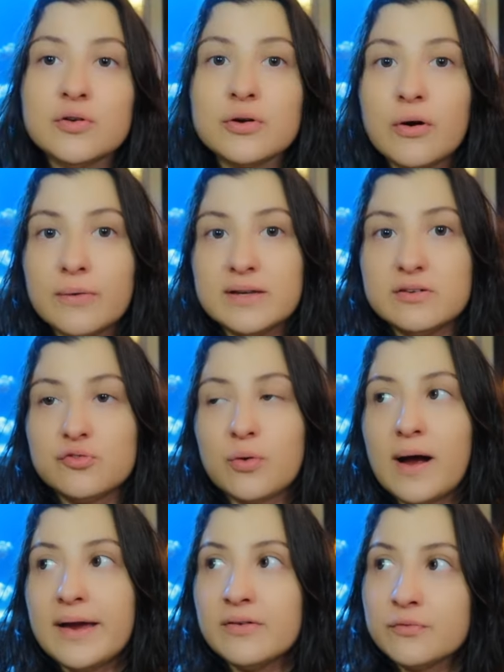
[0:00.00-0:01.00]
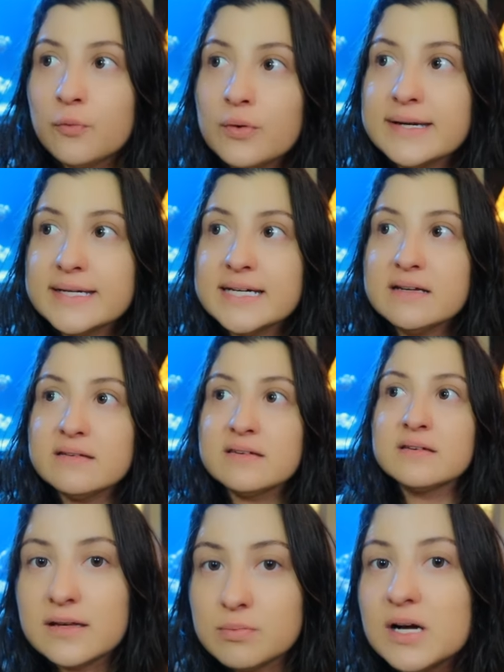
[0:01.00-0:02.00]
you're going to try avoid
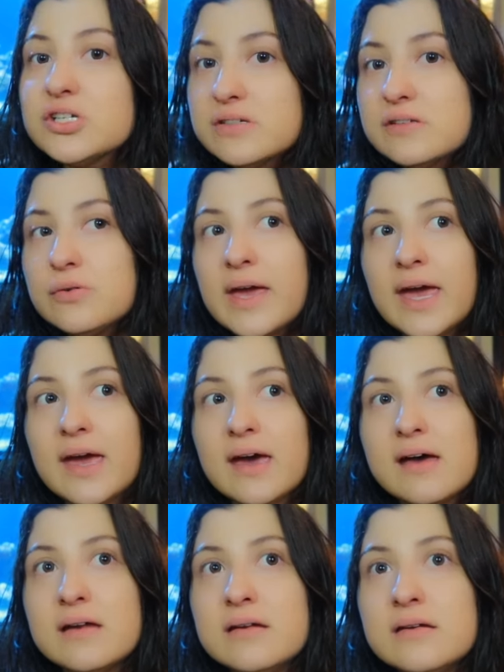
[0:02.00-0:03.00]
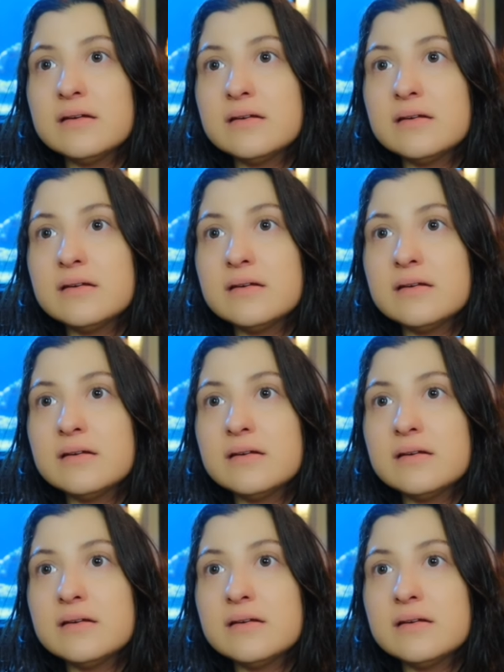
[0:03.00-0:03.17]
it as much as you can,